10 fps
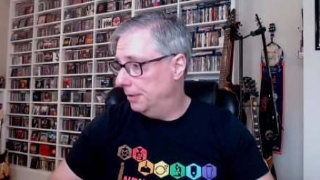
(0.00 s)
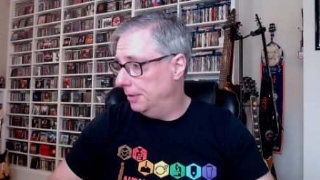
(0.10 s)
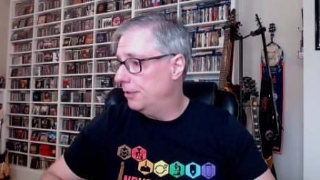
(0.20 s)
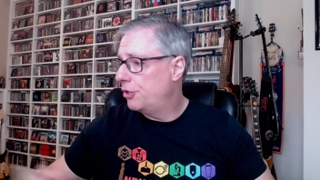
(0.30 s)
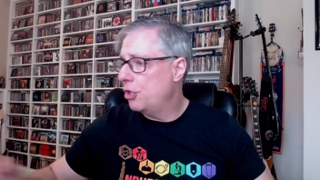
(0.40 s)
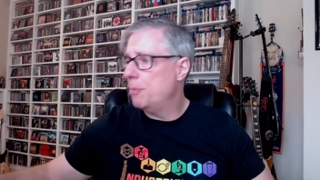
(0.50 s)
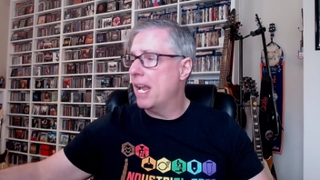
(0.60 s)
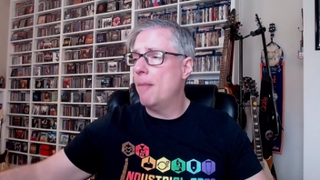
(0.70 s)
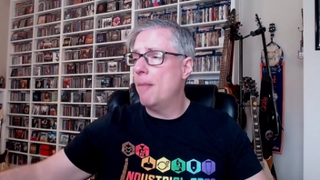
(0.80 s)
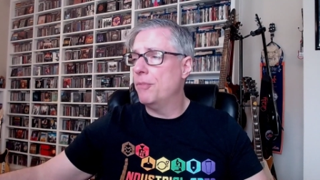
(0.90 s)
excuse me,
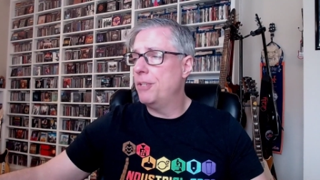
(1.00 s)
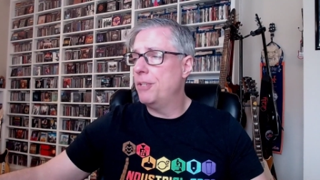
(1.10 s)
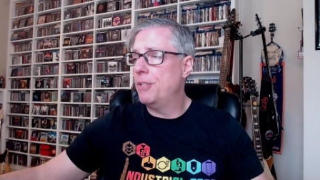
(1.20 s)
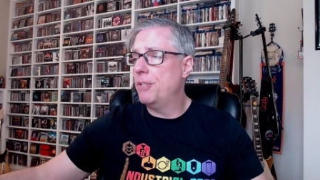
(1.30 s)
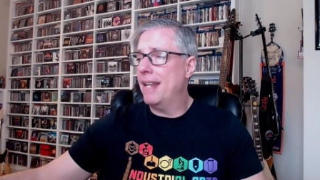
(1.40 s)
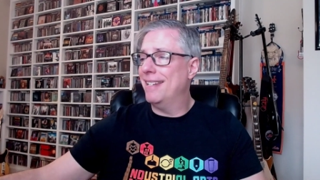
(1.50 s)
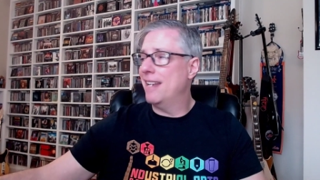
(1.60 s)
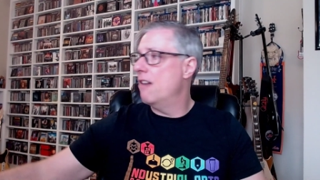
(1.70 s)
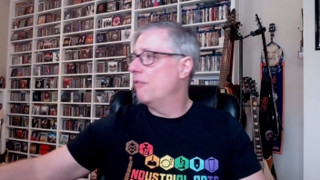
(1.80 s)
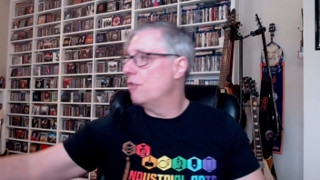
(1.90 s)
albums this band has
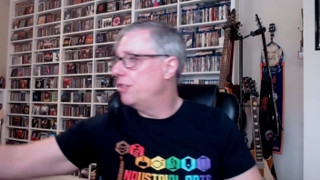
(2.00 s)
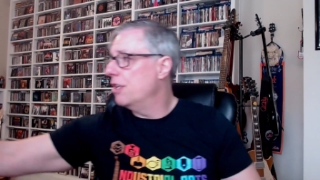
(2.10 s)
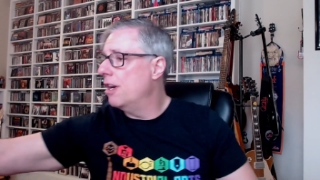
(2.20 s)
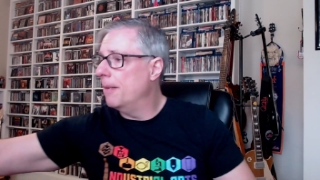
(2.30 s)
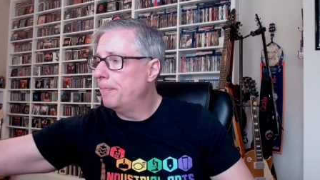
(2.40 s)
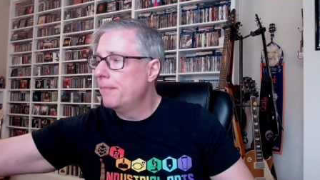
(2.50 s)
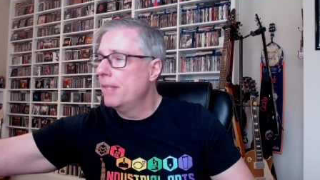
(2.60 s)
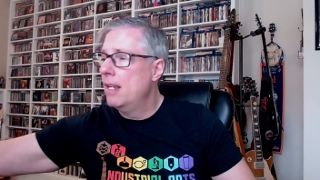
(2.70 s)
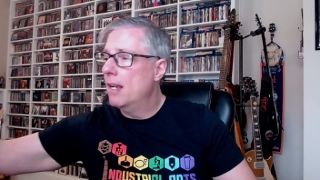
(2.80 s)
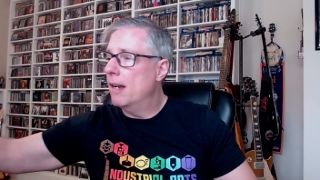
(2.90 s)
ever done.
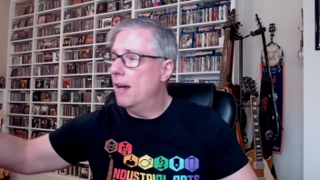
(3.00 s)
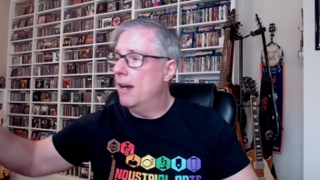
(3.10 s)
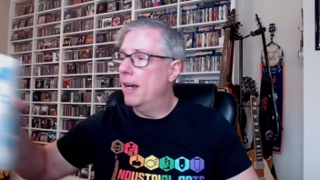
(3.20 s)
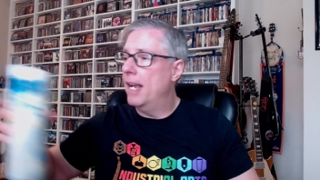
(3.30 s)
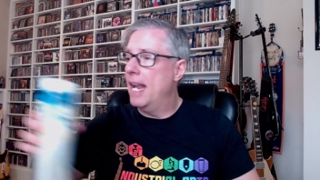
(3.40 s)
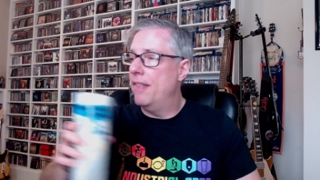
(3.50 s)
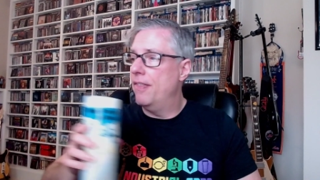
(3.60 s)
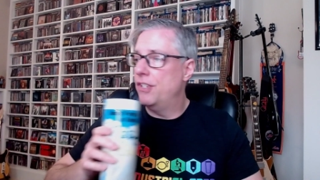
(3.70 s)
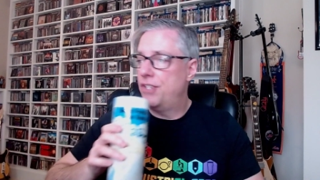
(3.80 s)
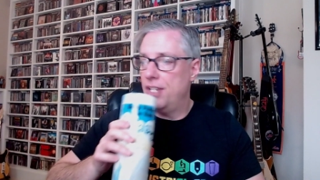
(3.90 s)
Uh,
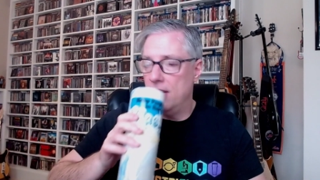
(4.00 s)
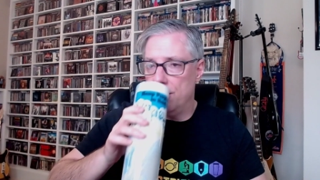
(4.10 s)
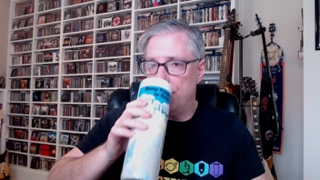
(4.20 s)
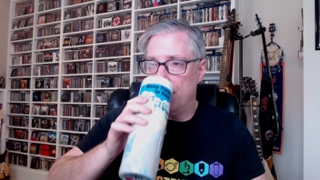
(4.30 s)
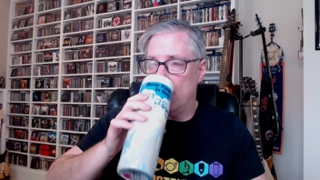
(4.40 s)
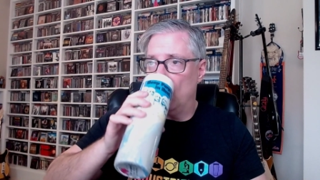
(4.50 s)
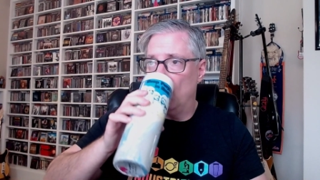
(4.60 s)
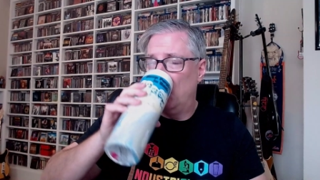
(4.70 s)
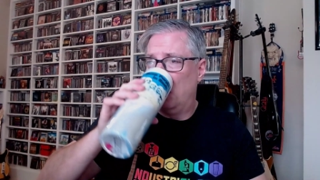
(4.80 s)
and this is uh,